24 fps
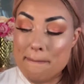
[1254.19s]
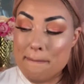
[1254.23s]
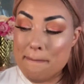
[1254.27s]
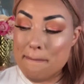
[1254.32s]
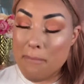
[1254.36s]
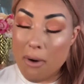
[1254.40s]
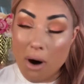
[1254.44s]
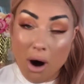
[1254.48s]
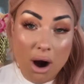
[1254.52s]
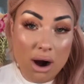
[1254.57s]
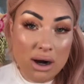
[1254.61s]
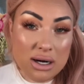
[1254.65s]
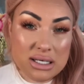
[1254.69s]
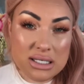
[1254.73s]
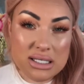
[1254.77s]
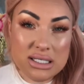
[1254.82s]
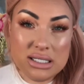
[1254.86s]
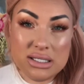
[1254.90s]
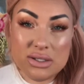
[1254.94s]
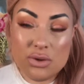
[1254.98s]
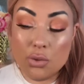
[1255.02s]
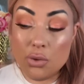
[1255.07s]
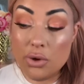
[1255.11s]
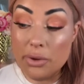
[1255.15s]

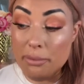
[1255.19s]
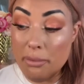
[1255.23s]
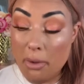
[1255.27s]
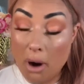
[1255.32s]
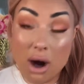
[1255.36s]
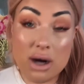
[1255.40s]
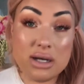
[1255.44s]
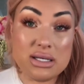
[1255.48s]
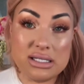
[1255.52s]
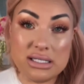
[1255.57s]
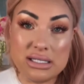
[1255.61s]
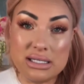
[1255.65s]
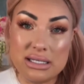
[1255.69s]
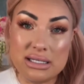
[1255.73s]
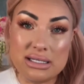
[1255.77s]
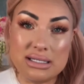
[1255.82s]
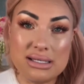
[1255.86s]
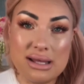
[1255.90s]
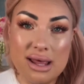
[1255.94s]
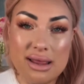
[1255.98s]
box or boxes